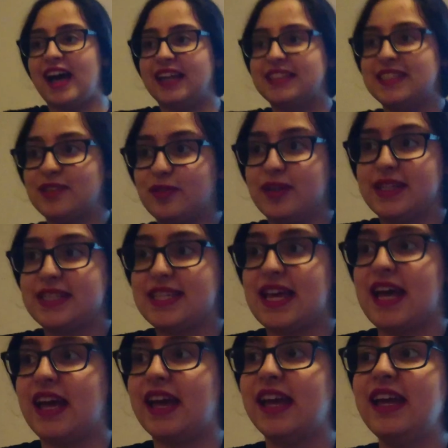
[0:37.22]
I do want to
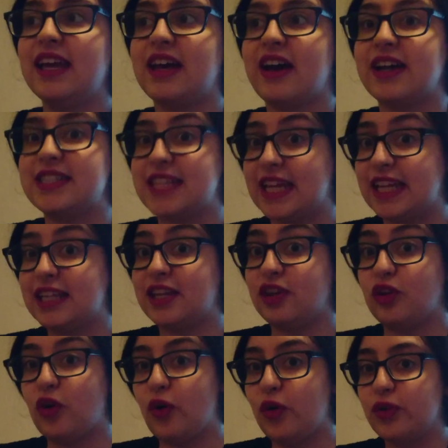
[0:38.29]
say I did
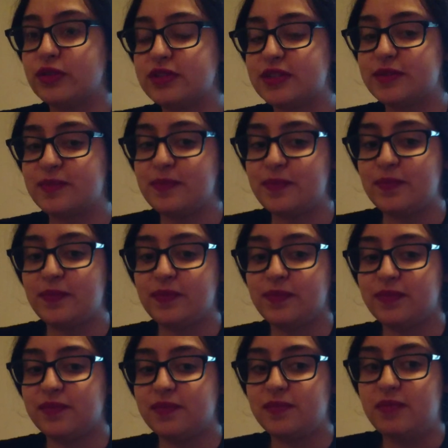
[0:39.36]
not
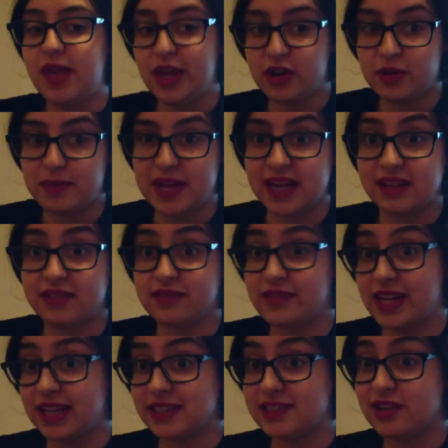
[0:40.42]
pick up any of the
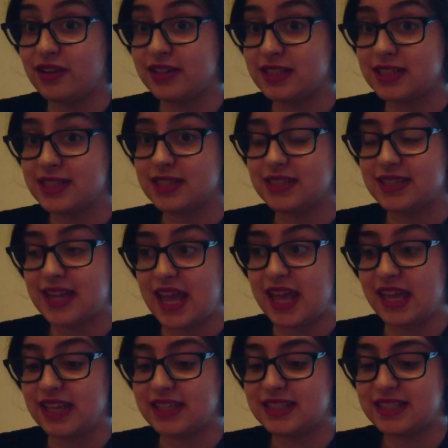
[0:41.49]
Valentine's
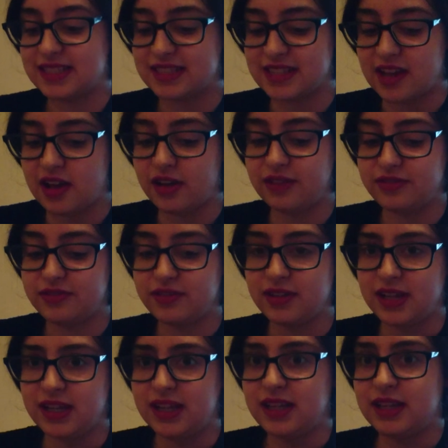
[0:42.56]
Day stuff,
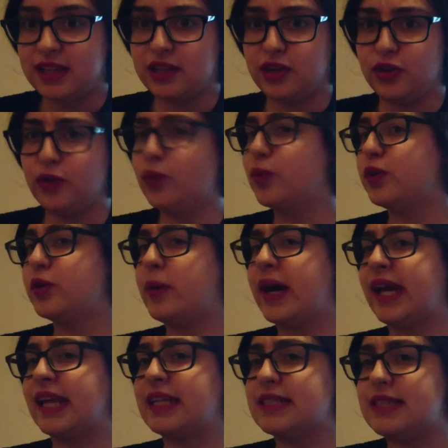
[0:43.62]
nor do I
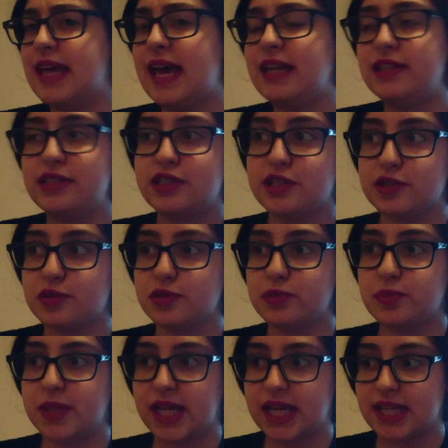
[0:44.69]
intend to
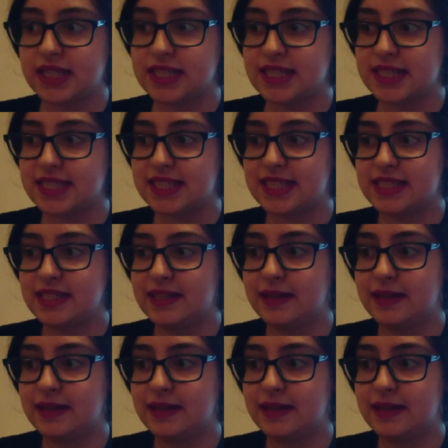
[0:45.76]
because